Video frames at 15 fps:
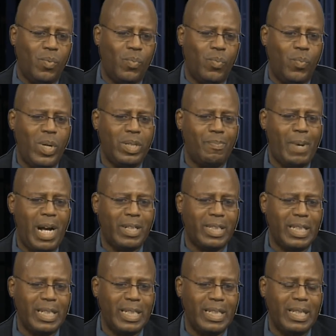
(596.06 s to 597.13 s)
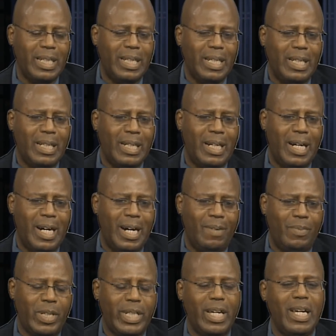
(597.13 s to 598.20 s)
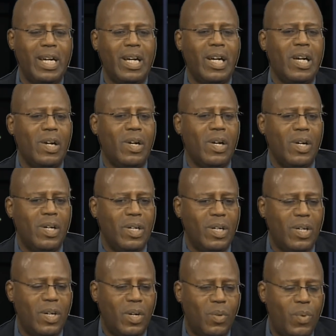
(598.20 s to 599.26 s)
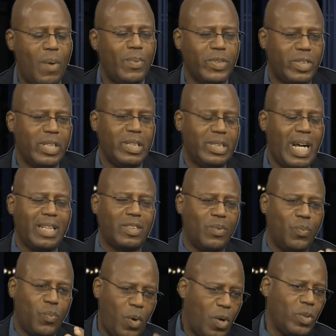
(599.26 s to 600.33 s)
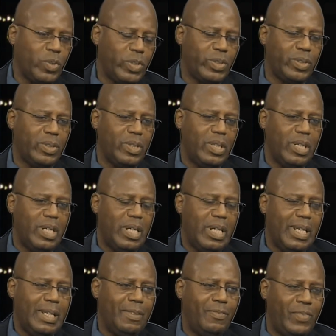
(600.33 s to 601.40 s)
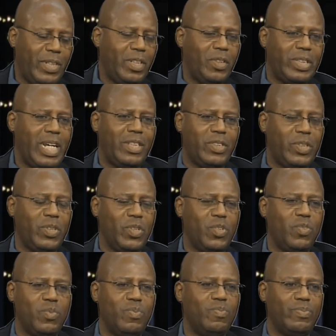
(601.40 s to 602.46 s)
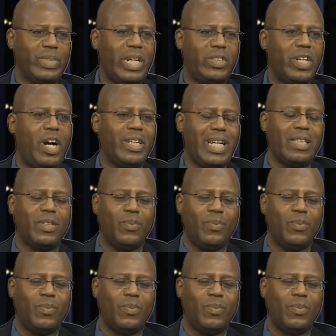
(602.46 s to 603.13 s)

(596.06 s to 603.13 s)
What about the okay? What was the worst video that y'all got the